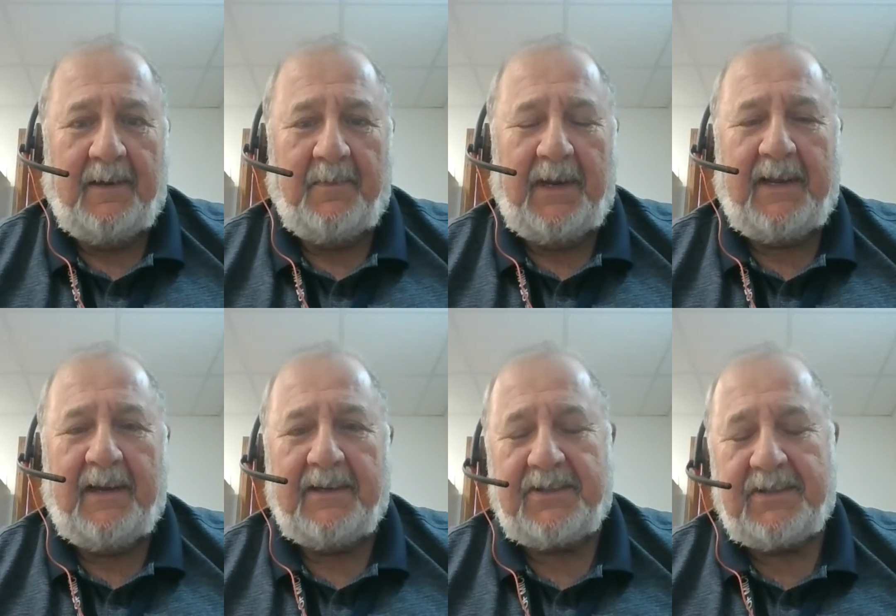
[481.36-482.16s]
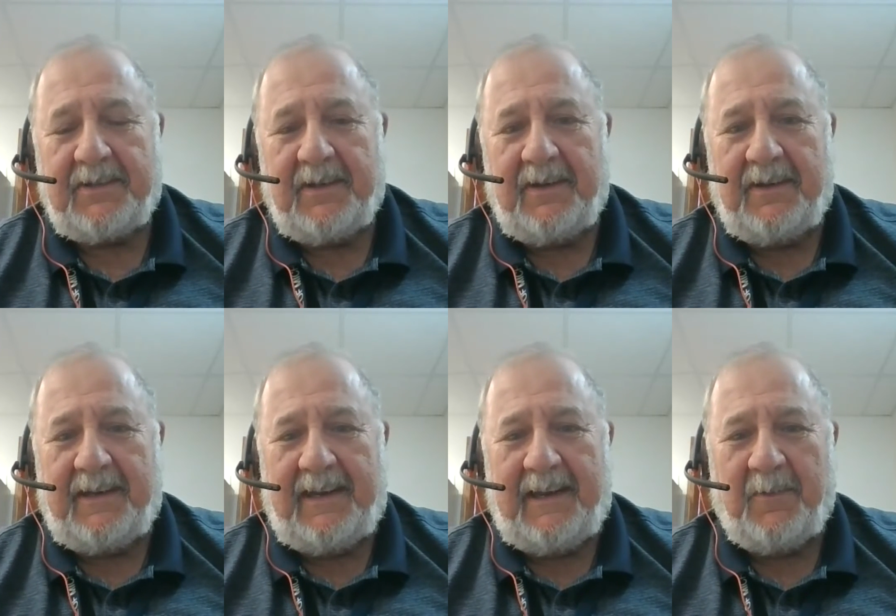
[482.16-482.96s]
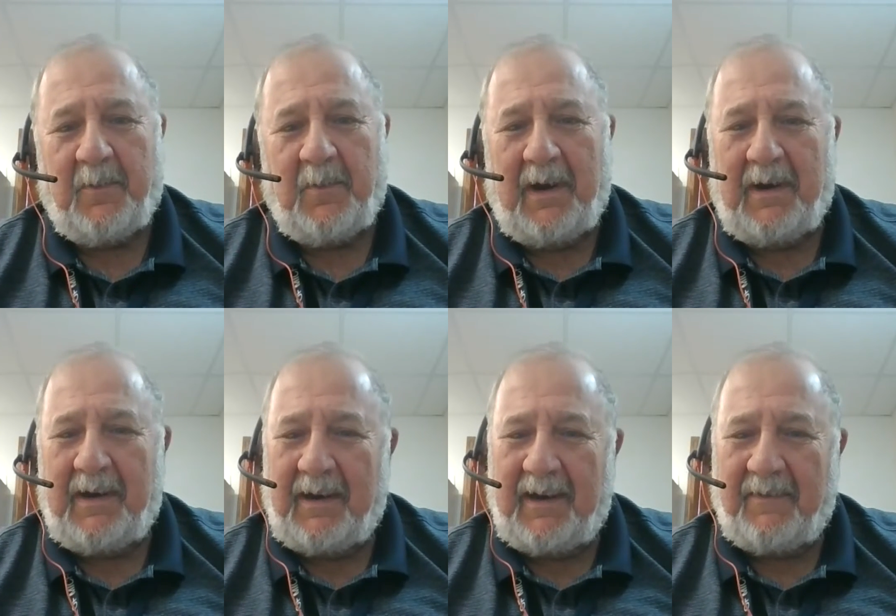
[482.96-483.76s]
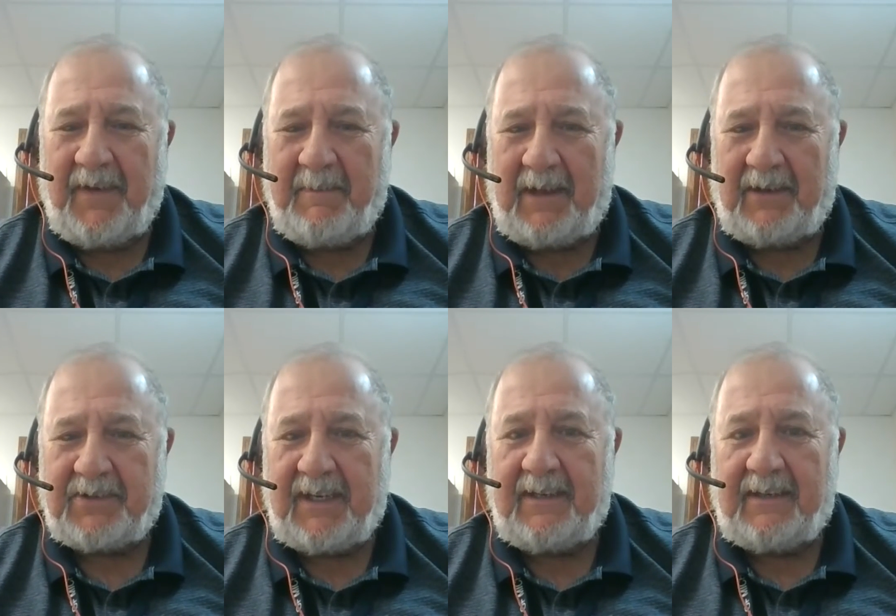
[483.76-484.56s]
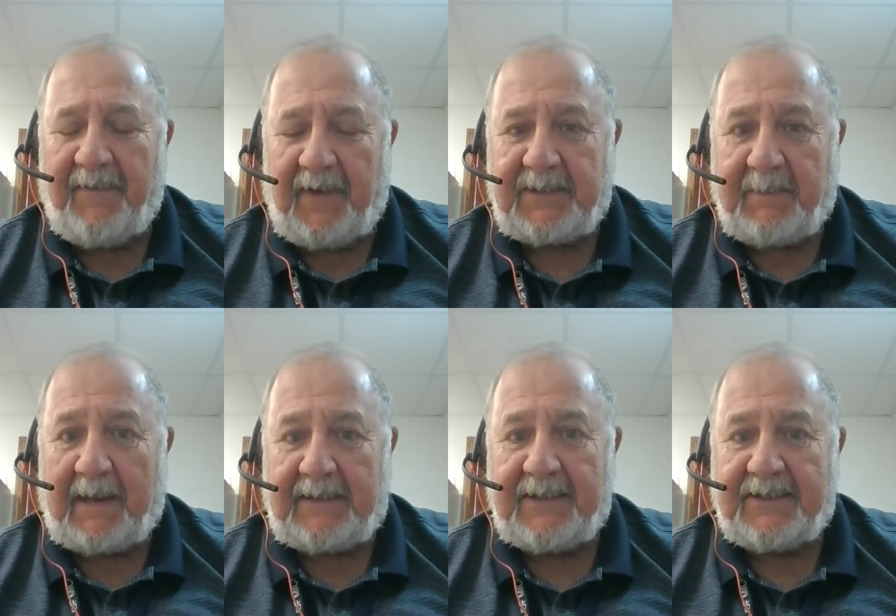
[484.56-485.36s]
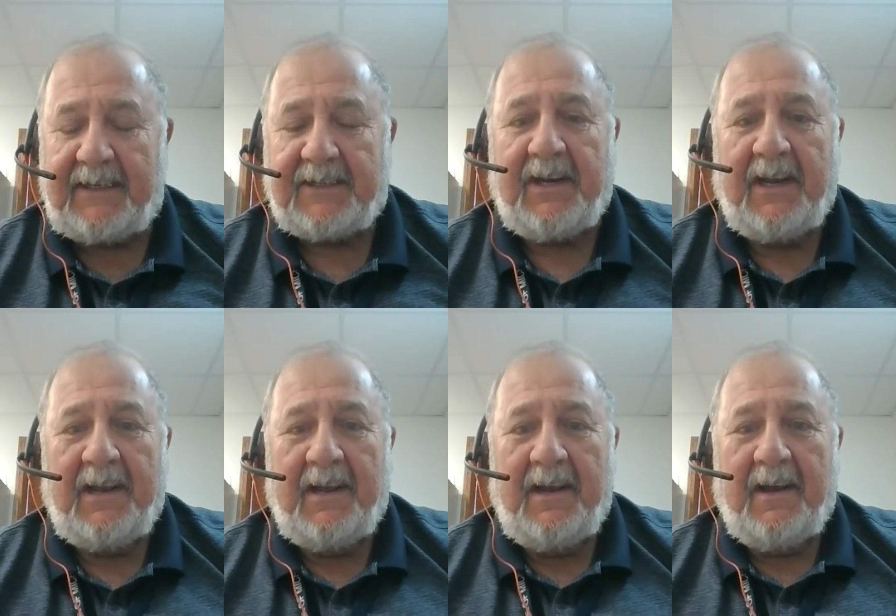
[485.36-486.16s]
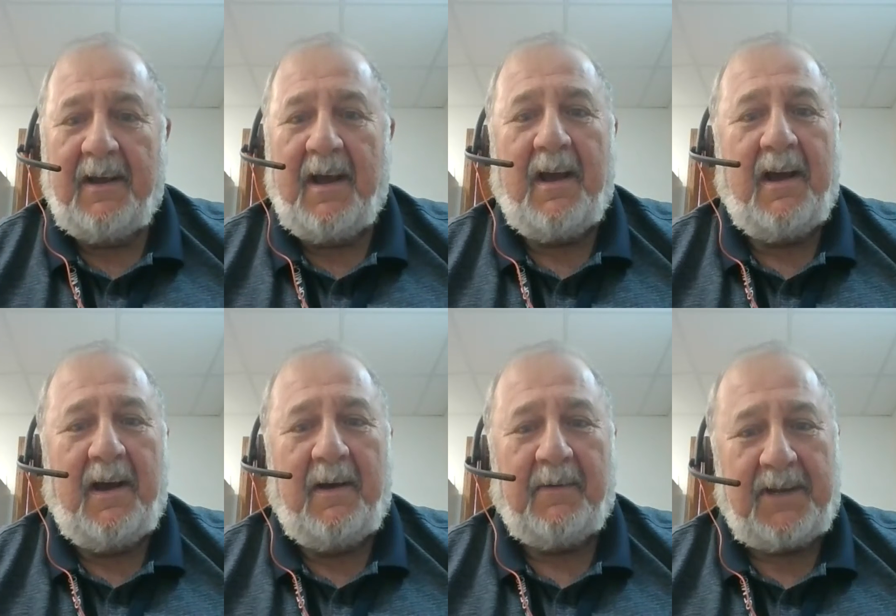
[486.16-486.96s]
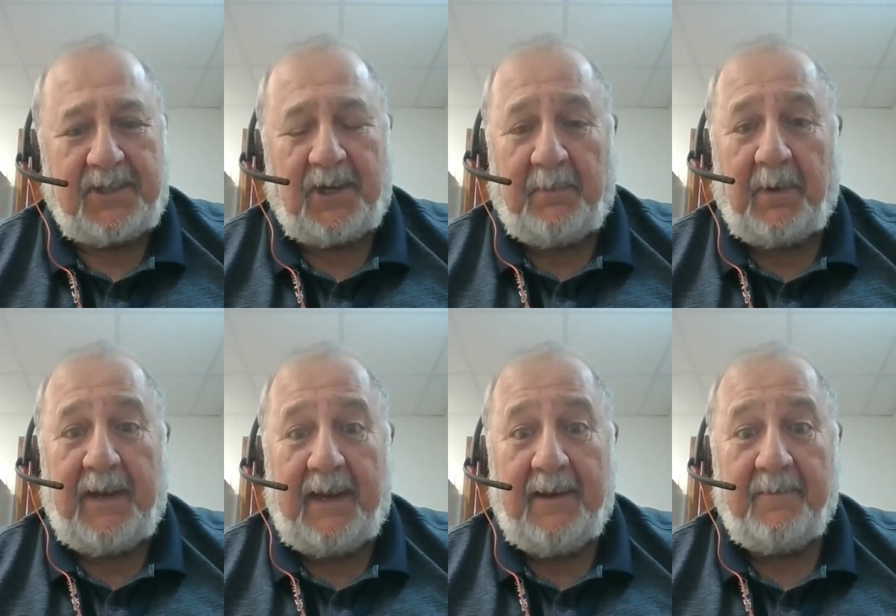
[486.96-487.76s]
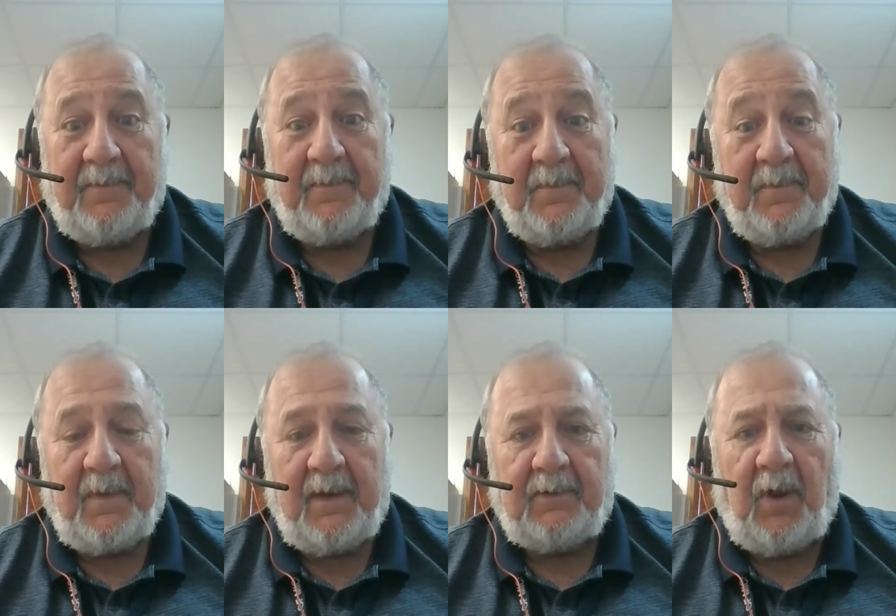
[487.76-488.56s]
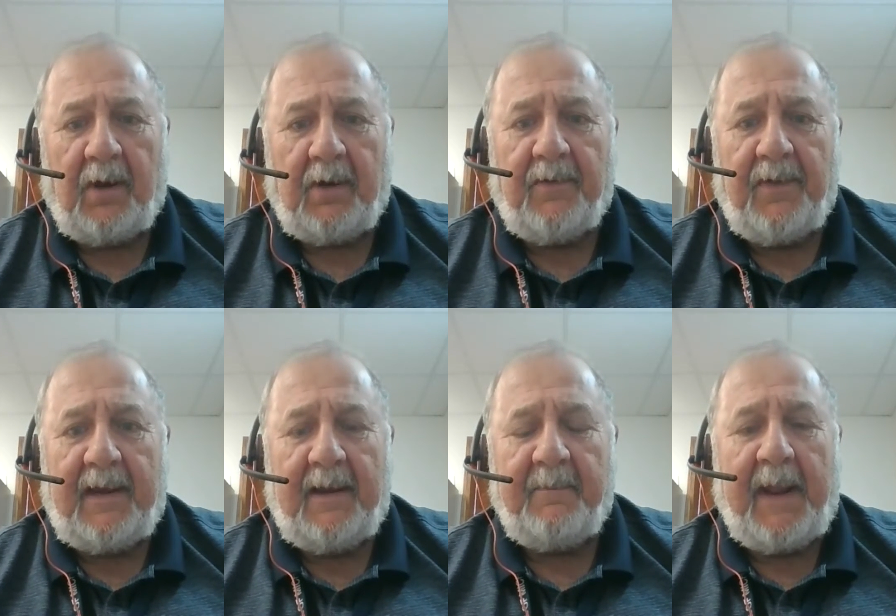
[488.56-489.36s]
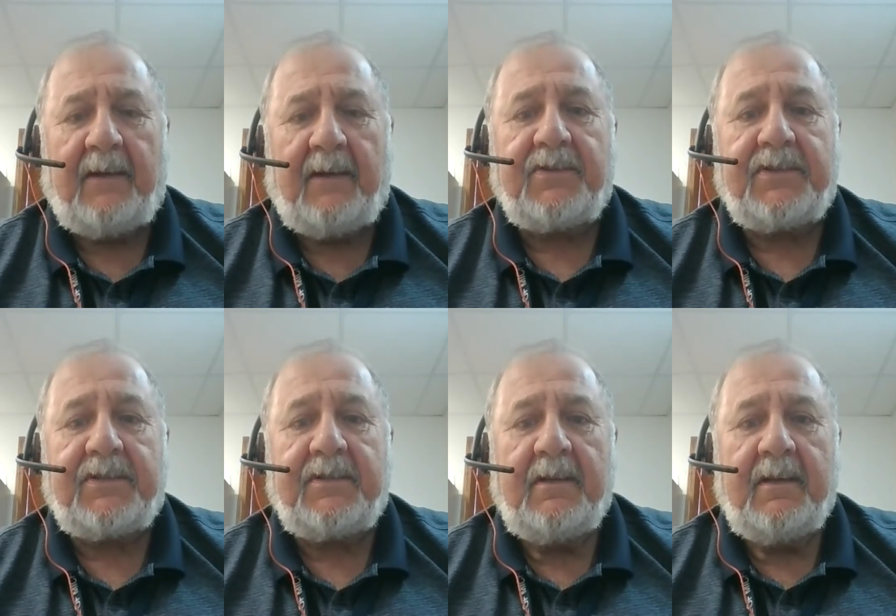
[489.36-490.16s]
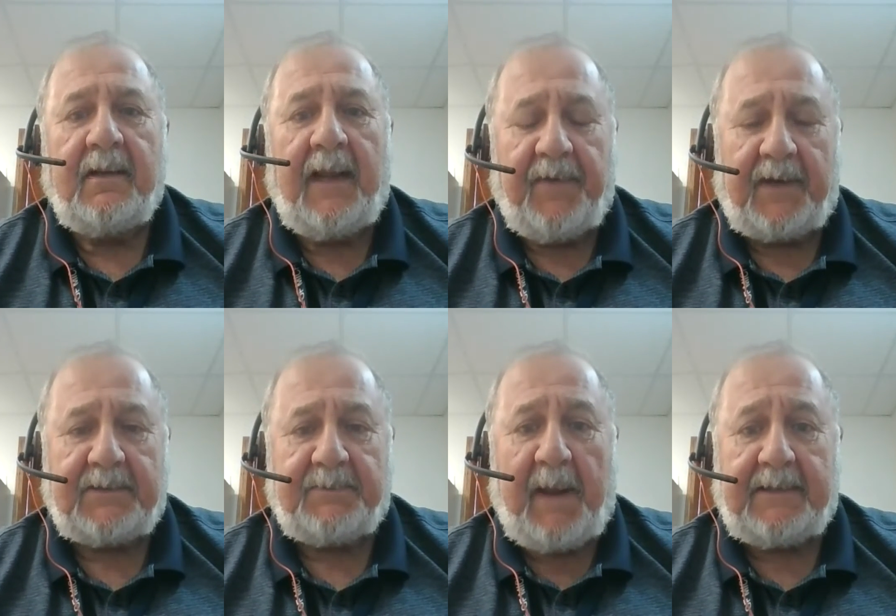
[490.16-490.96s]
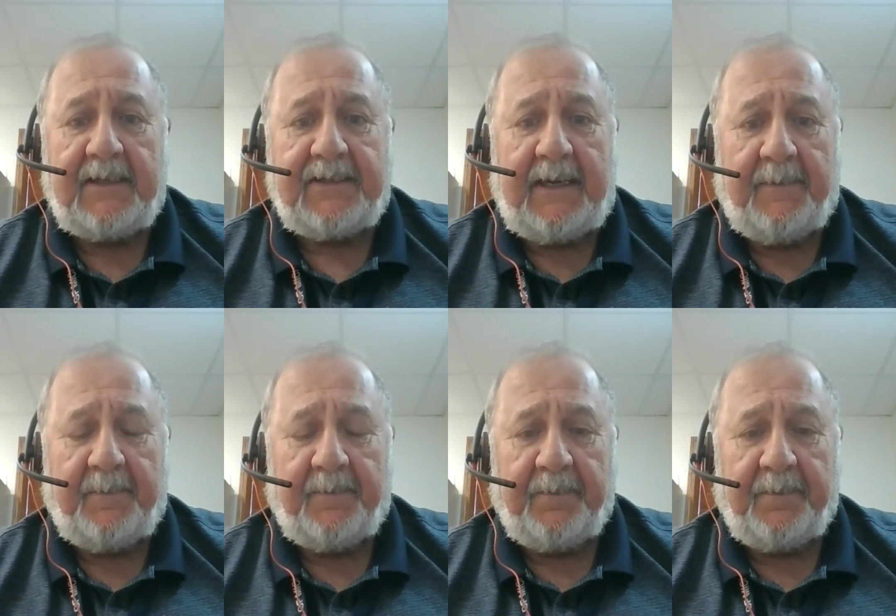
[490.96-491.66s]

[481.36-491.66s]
because a female's life expectancy is considerably longer than a male's life expectancy,